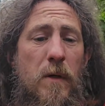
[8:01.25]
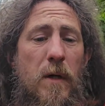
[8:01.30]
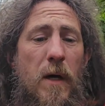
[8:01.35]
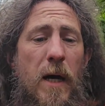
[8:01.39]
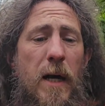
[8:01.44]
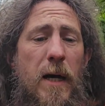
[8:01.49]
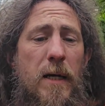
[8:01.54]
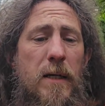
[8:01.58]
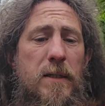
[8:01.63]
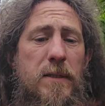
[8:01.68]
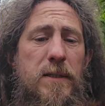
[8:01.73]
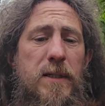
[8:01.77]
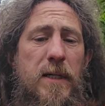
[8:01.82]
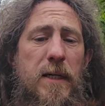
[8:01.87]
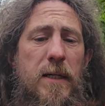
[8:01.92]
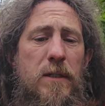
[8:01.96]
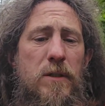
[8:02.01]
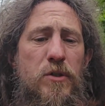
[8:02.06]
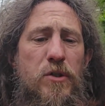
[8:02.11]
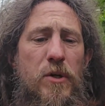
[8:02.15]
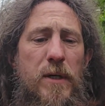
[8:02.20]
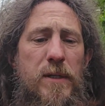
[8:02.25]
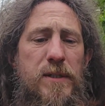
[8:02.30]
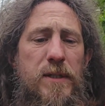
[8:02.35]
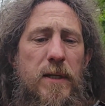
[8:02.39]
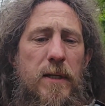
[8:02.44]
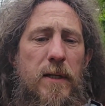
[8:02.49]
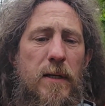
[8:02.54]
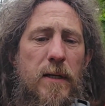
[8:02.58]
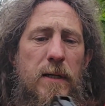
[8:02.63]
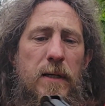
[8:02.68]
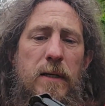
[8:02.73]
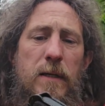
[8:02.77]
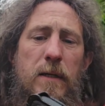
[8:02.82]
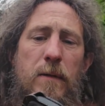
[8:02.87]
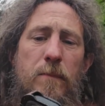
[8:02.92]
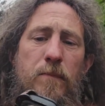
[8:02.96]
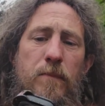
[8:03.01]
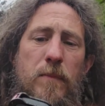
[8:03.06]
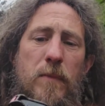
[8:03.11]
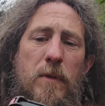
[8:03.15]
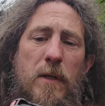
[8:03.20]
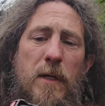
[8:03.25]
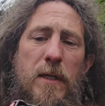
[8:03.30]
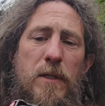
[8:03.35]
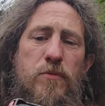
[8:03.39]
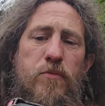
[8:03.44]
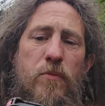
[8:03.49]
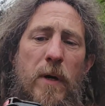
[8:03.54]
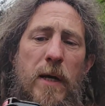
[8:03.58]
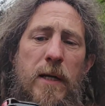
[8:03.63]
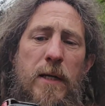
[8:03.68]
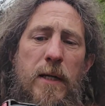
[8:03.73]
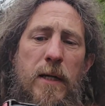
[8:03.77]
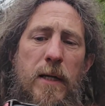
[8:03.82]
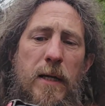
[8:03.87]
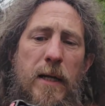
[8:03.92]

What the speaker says: And interestingly, it's raining